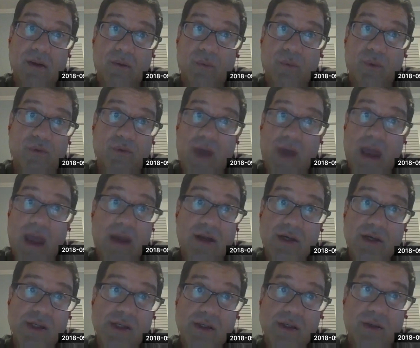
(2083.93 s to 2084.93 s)
with
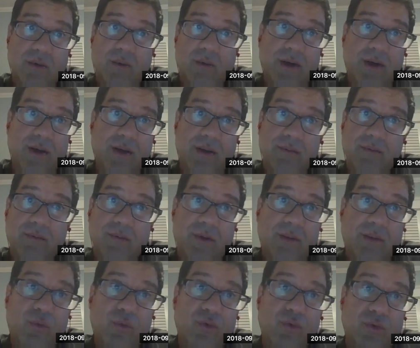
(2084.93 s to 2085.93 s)
energy when they
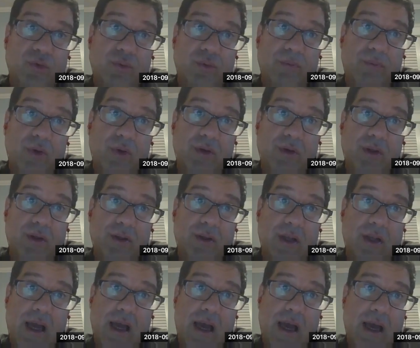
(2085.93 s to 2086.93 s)
move to a building
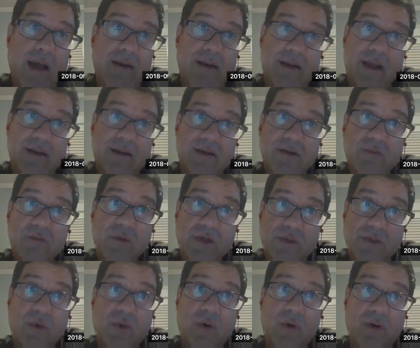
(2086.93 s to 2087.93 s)
that's
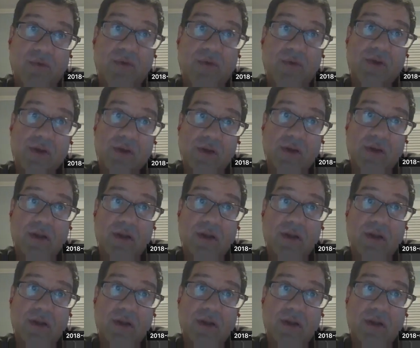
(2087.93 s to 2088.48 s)
much more efficient.